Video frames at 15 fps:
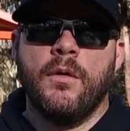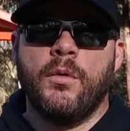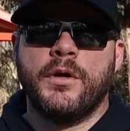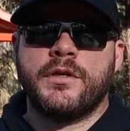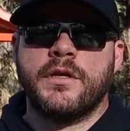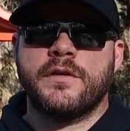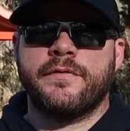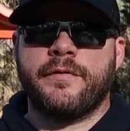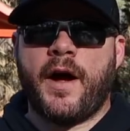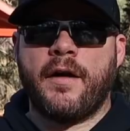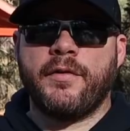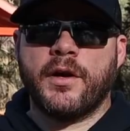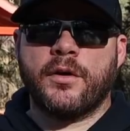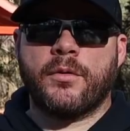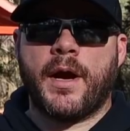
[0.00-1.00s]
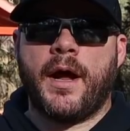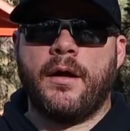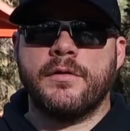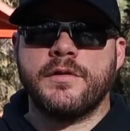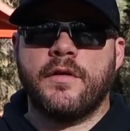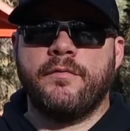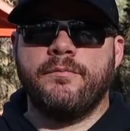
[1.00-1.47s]
which is 500
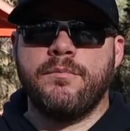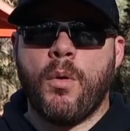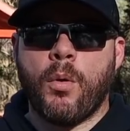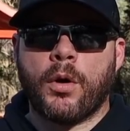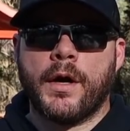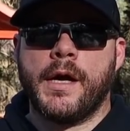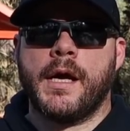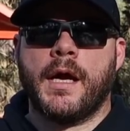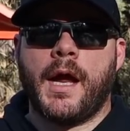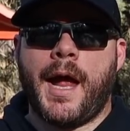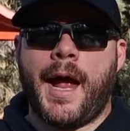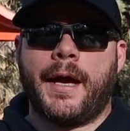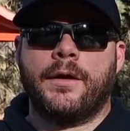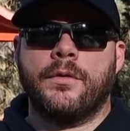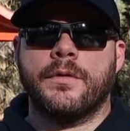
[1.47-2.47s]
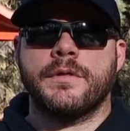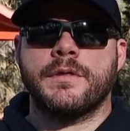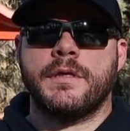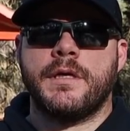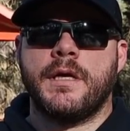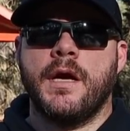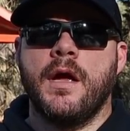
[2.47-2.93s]
rounds of boring
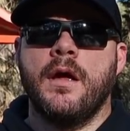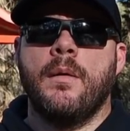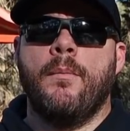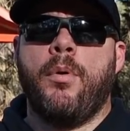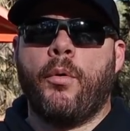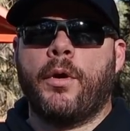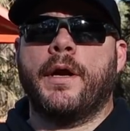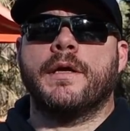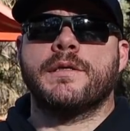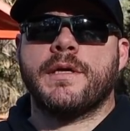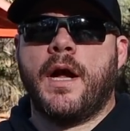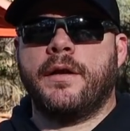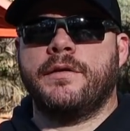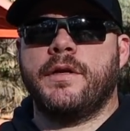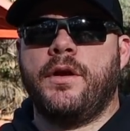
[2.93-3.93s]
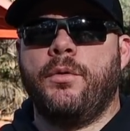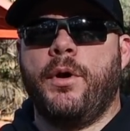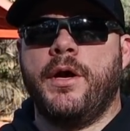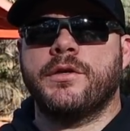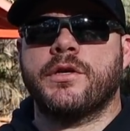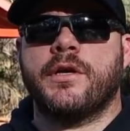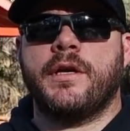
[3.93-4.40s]
accuracy, boring sound
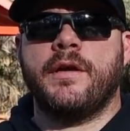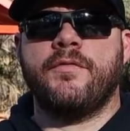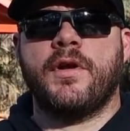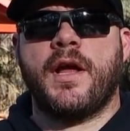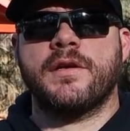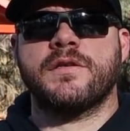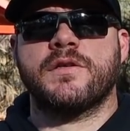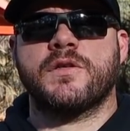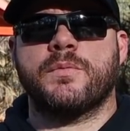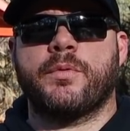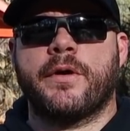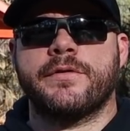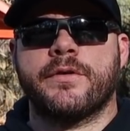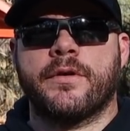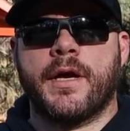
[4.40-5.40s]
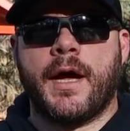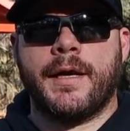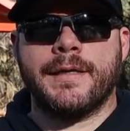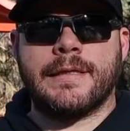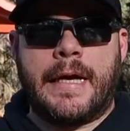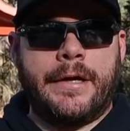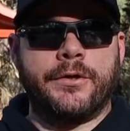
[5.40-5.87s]
attenuation. And even as the suppressor
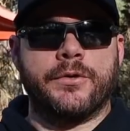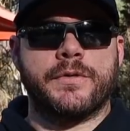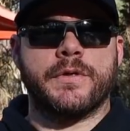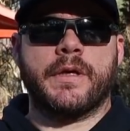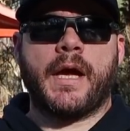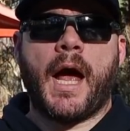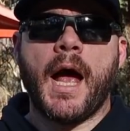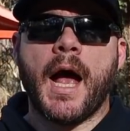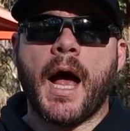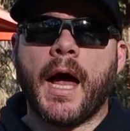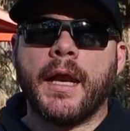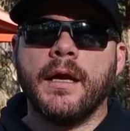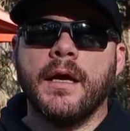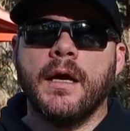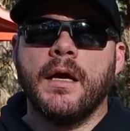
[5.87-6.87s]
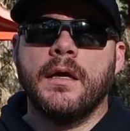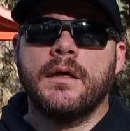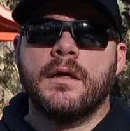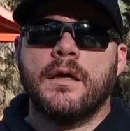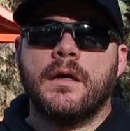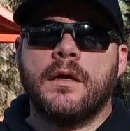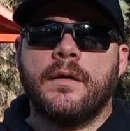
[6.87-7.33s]
got dangerously hot,
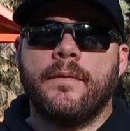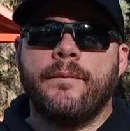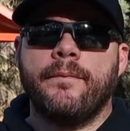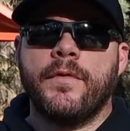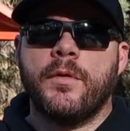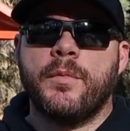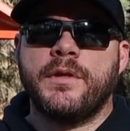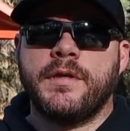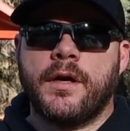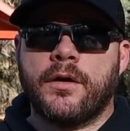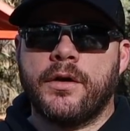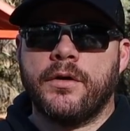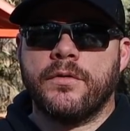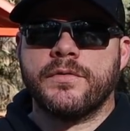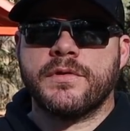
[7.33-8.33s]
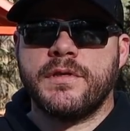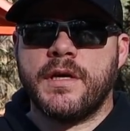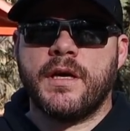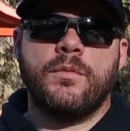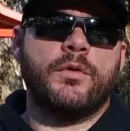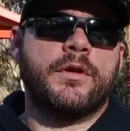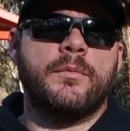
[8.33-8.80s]
uh, the materials
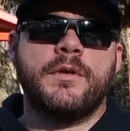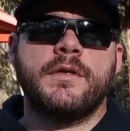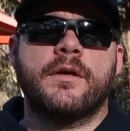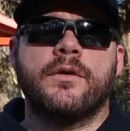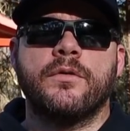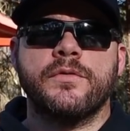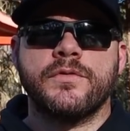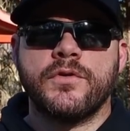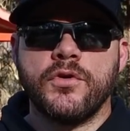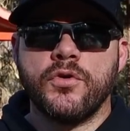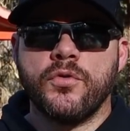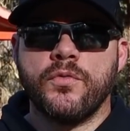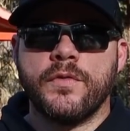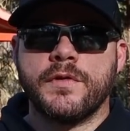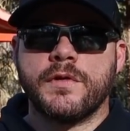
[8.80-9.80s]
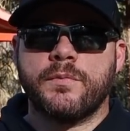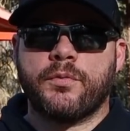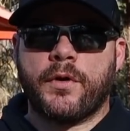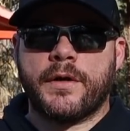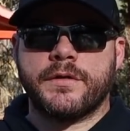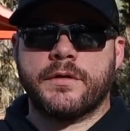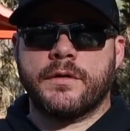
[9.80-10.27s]
did what the materials do. The
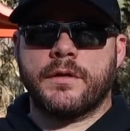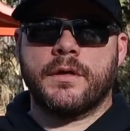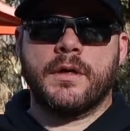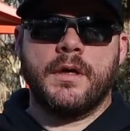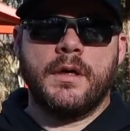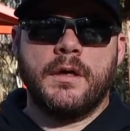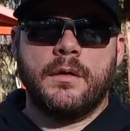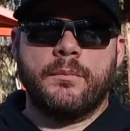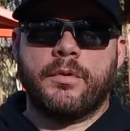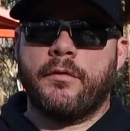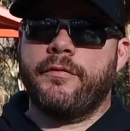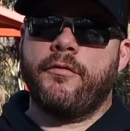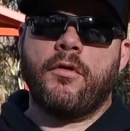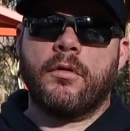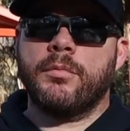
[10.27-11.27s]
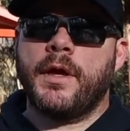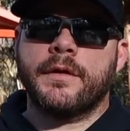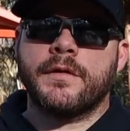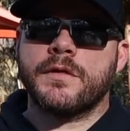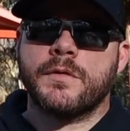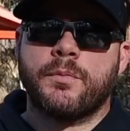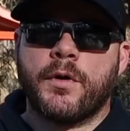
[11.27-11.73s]
suppressor performed
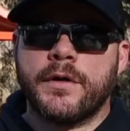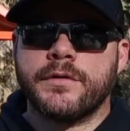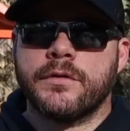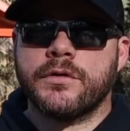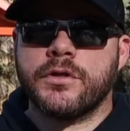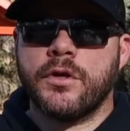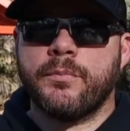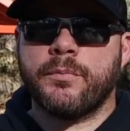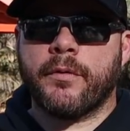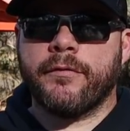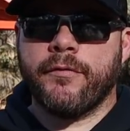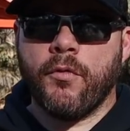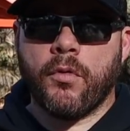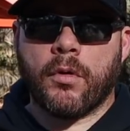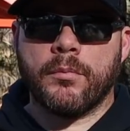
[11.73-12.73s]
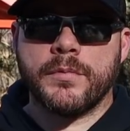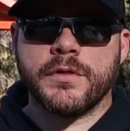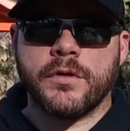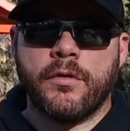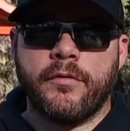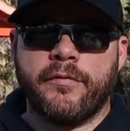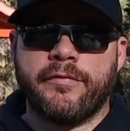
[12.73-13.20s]
like the suppressor should perform.
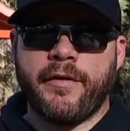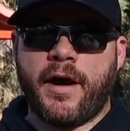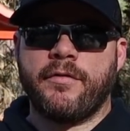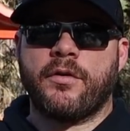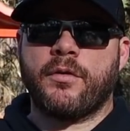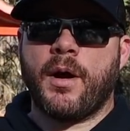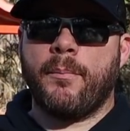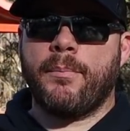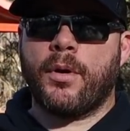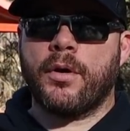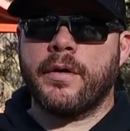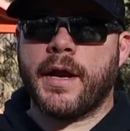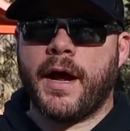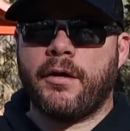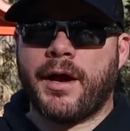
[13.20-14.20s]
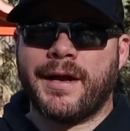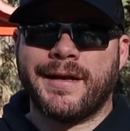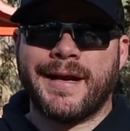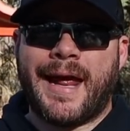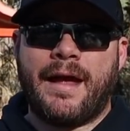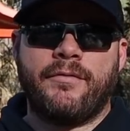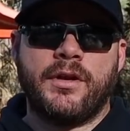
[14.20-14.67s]
So 500 round burn down, I
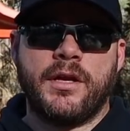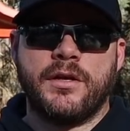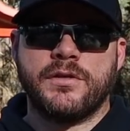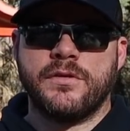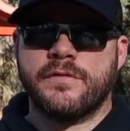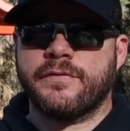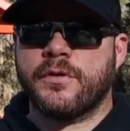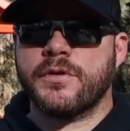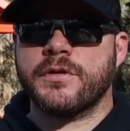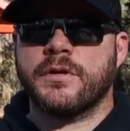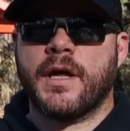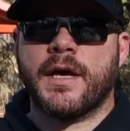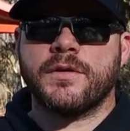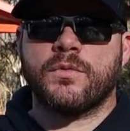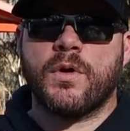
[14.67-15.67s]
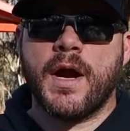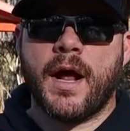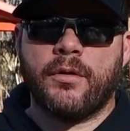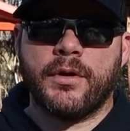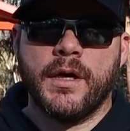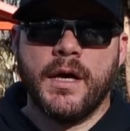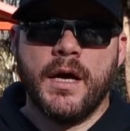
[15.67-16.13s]
didn't have any issues first to last
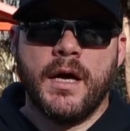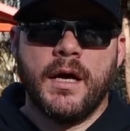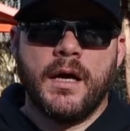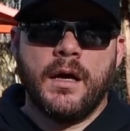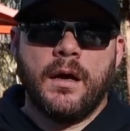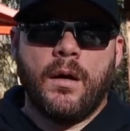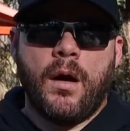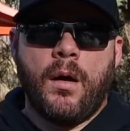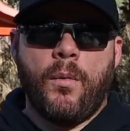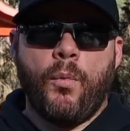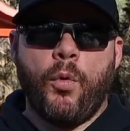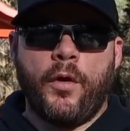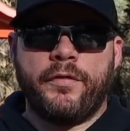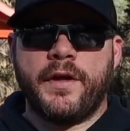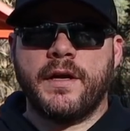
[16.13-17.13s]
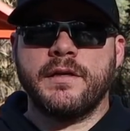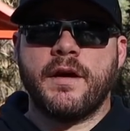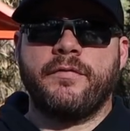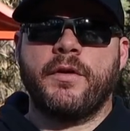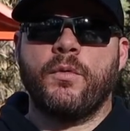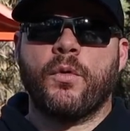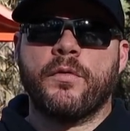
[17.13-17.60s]
round. Uh, one thing
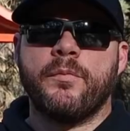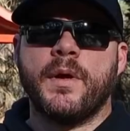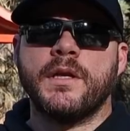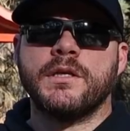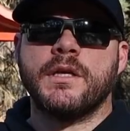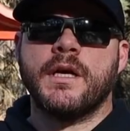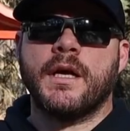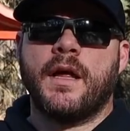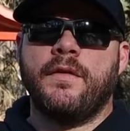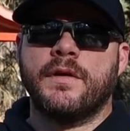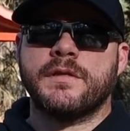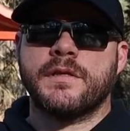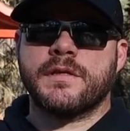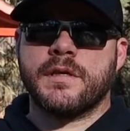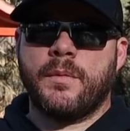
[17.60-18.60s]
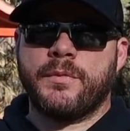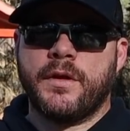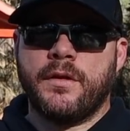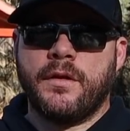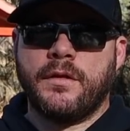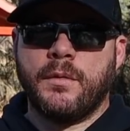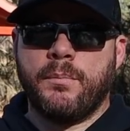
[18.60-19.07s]
definitely worth mentioning, and this is
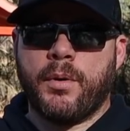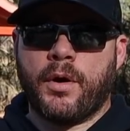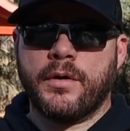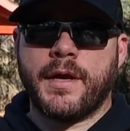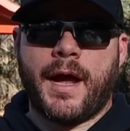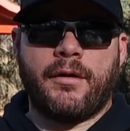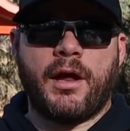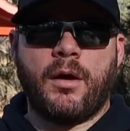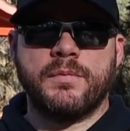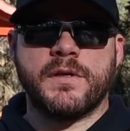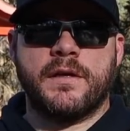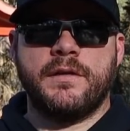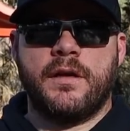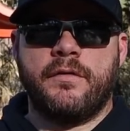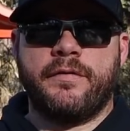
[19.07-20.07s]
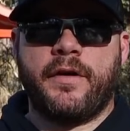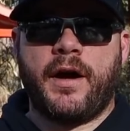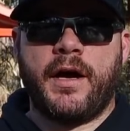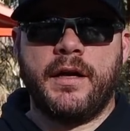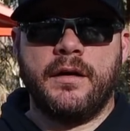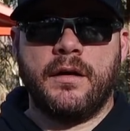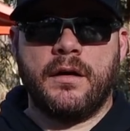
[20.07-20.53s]
something that the burn down helps
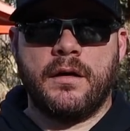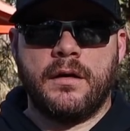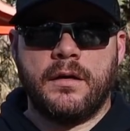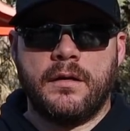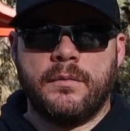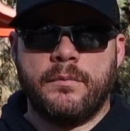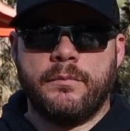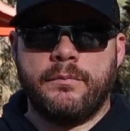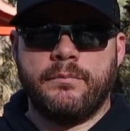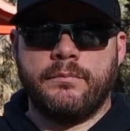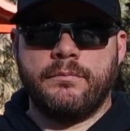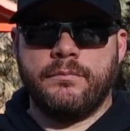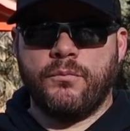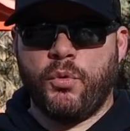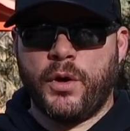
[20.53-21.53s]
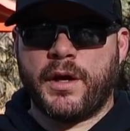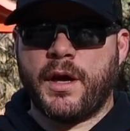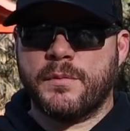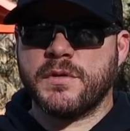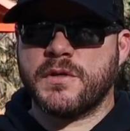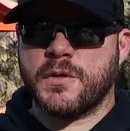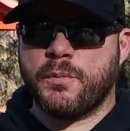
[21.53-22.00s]
identify um, when it
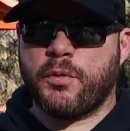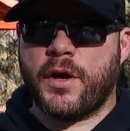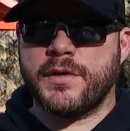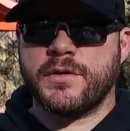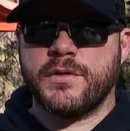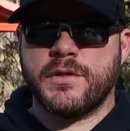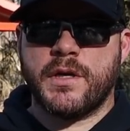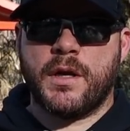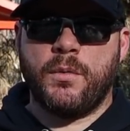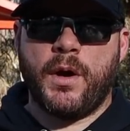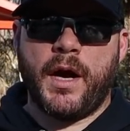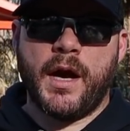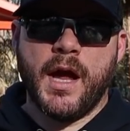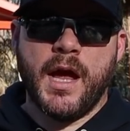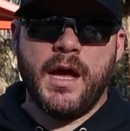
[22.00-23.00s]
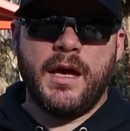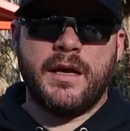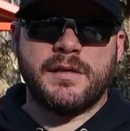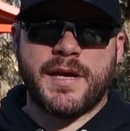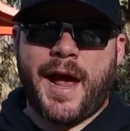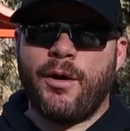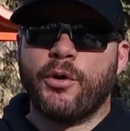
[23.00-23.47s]
comes to suppressors anyway,
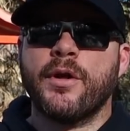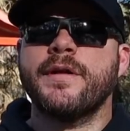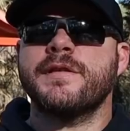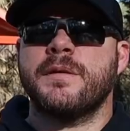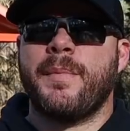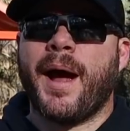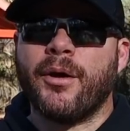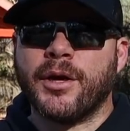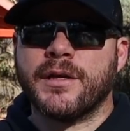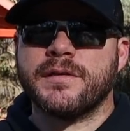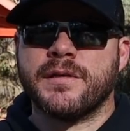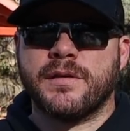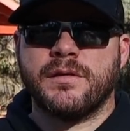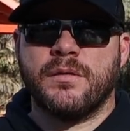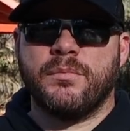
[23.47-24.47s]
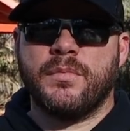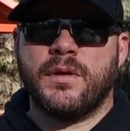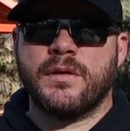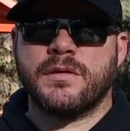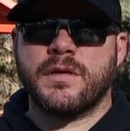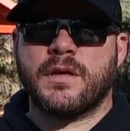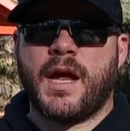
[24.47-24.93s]
is how good is the mounting system?
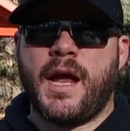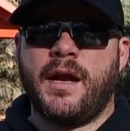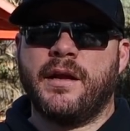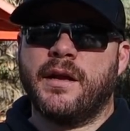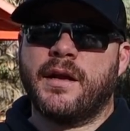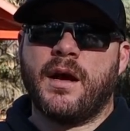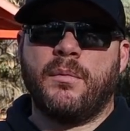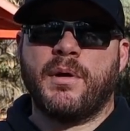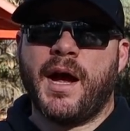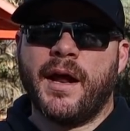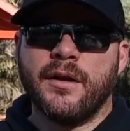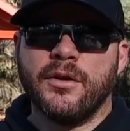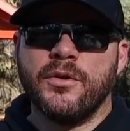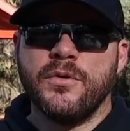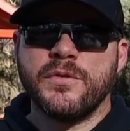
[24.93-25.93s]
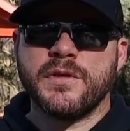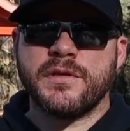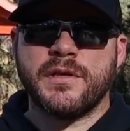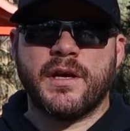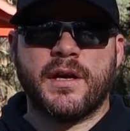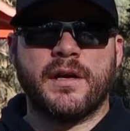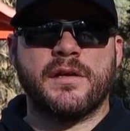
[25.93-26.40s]
Is the can going to come kind of loose?
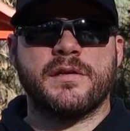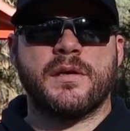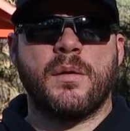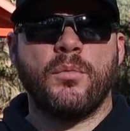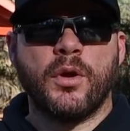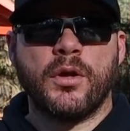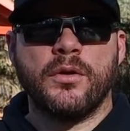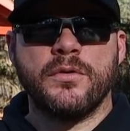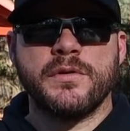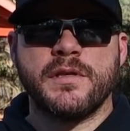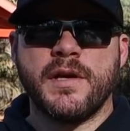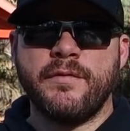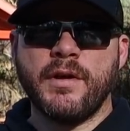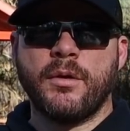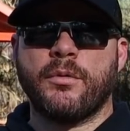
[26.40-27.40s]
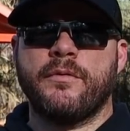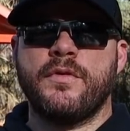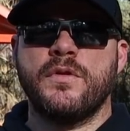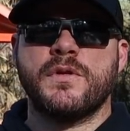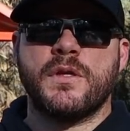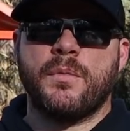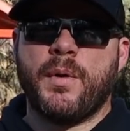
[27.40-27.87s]
Is it going to get somewhat loose? Because I've done
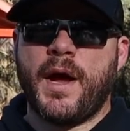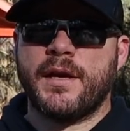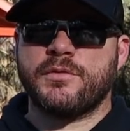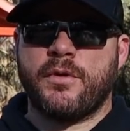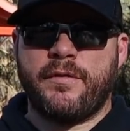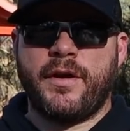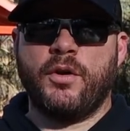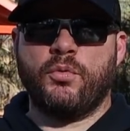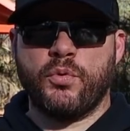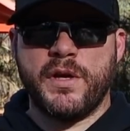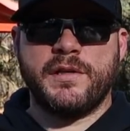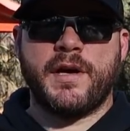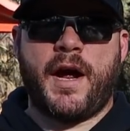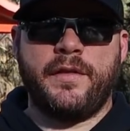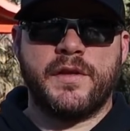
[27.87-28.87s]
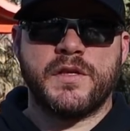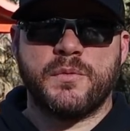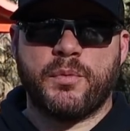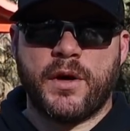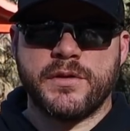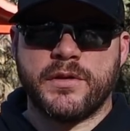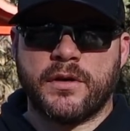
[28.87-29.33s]
reviews in the past where I've had to retighten the
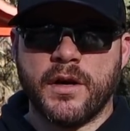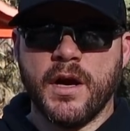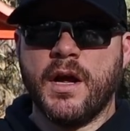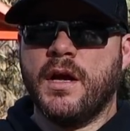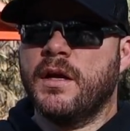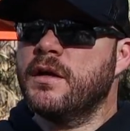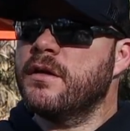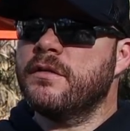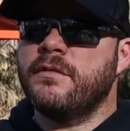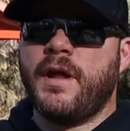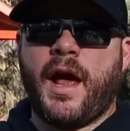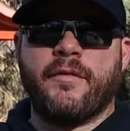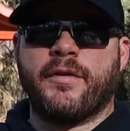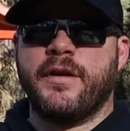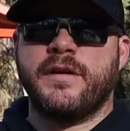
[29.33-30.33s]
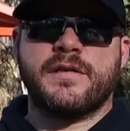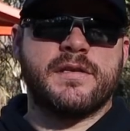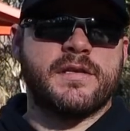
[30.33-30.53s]
suppressor every